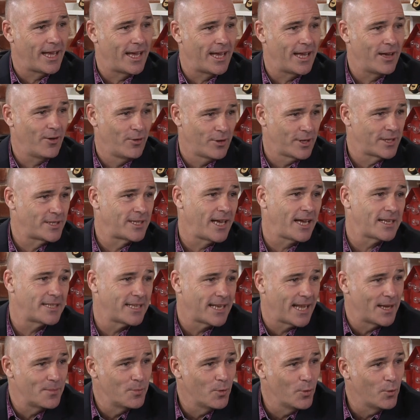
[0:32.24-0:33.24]
there on a
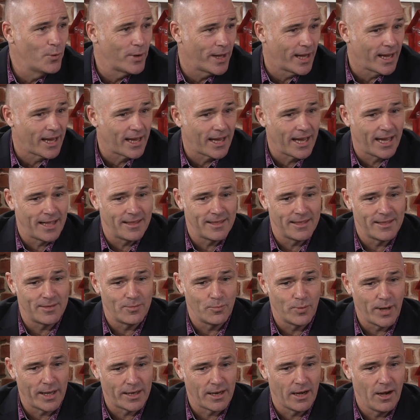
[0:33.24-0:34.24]
Saturday morning, and
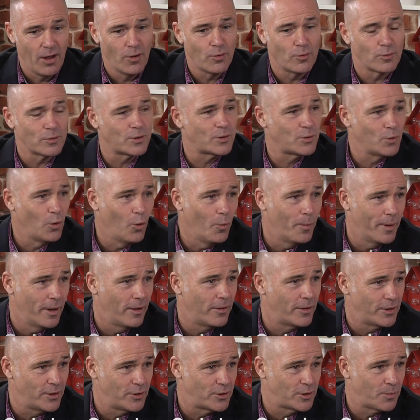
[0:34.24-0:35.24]
we had a local
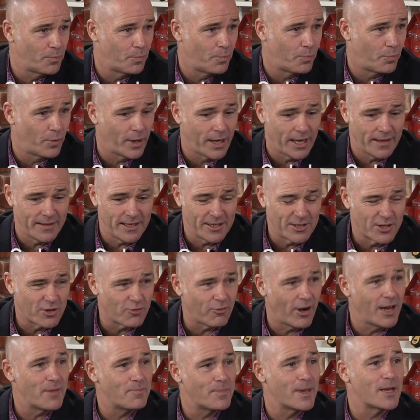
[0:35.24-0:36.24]
sawmill that used to bring in these
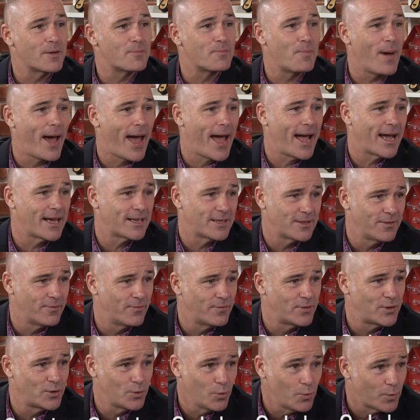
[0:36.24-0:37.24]
great big bags
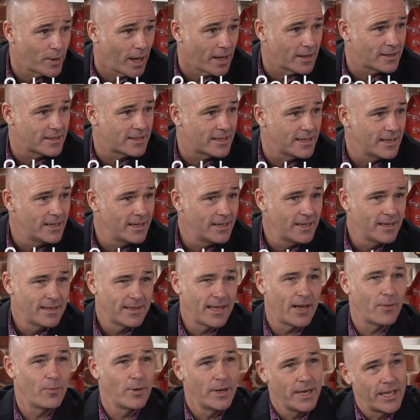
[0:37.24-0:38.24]
of sawdust.
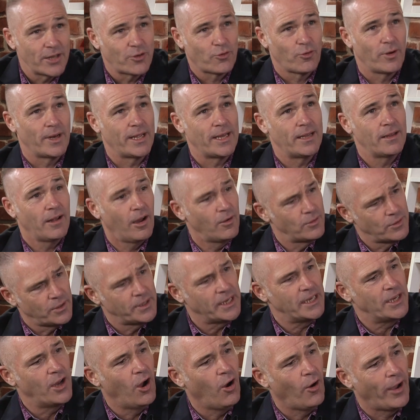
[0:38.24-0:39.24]
They were literally, I was
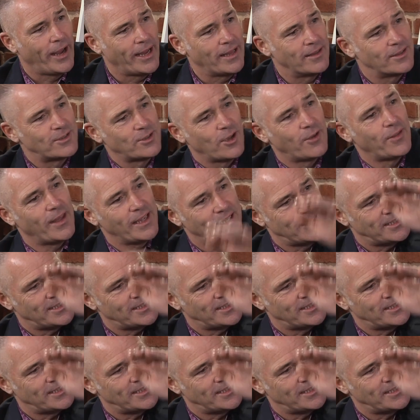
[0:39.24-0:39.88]
only nine, so they